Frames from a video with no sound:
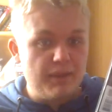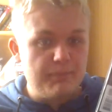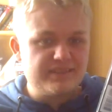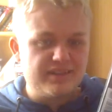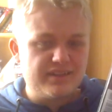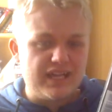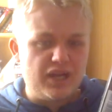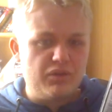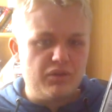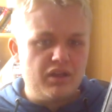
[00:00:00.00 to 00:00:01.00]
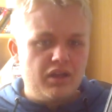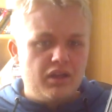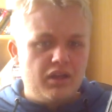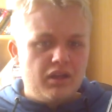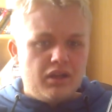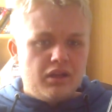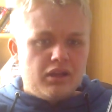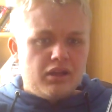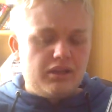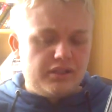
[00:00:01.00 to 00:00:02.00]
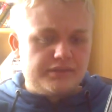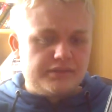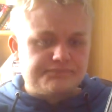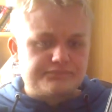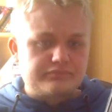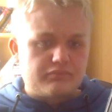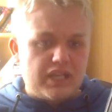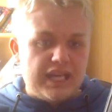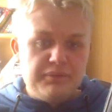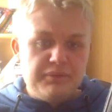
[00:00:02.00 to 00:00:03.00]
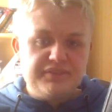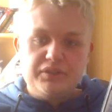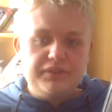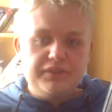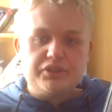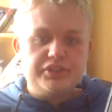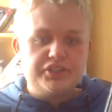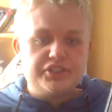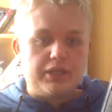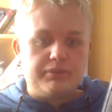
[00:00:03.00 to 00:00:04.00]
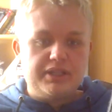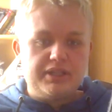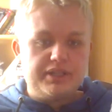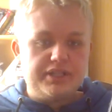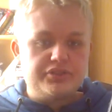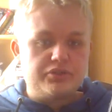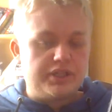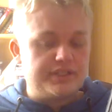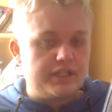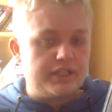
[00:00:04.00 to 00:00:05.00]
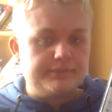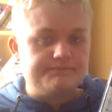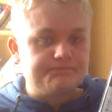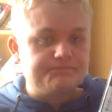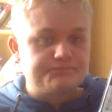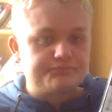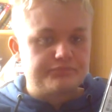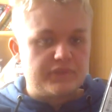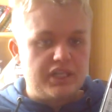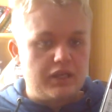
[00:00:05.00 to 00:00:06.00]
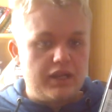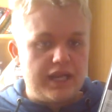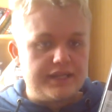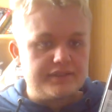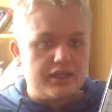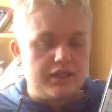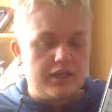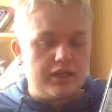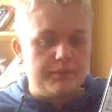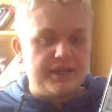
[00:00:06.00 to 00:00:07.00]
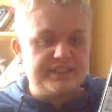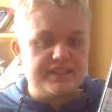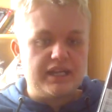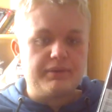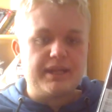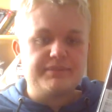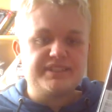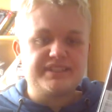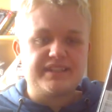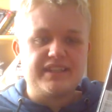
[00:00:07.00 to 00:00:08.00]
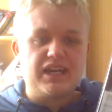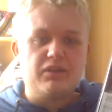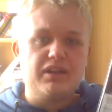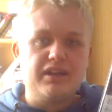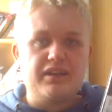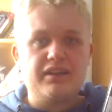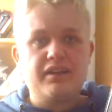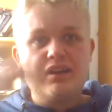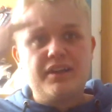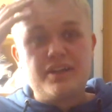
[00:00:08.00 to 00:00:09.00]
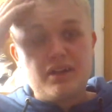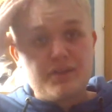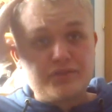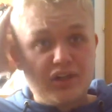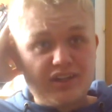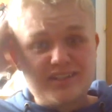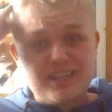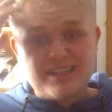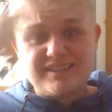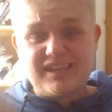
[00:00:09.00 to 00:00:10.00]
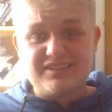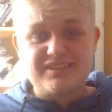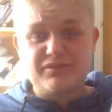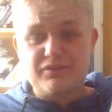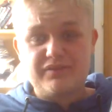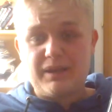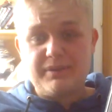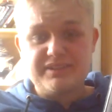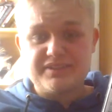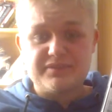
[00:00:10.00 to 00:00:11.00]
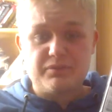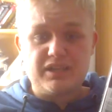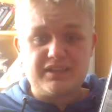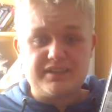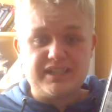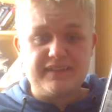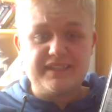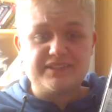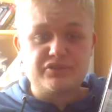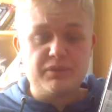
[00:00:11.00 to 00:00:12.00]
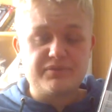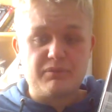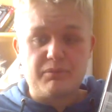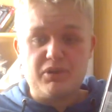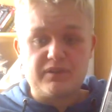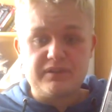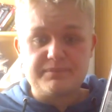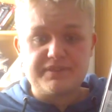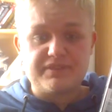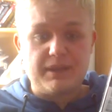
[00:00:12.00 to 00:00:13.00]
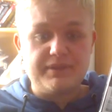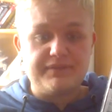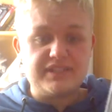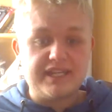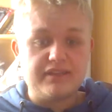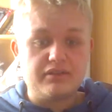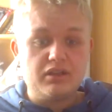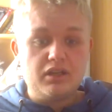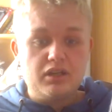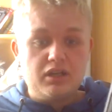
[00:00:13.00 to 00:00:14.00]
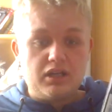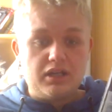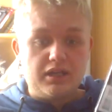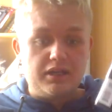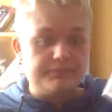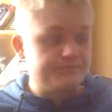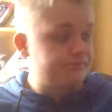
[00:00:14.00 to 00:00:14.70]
now basically now, and it was a very very good issue. I really really enjoyed it. You know, and basically now what happens is that now you know, dark sides are now sort of coming into the storyline because now these troops from Apocalypse have come and they've taken uh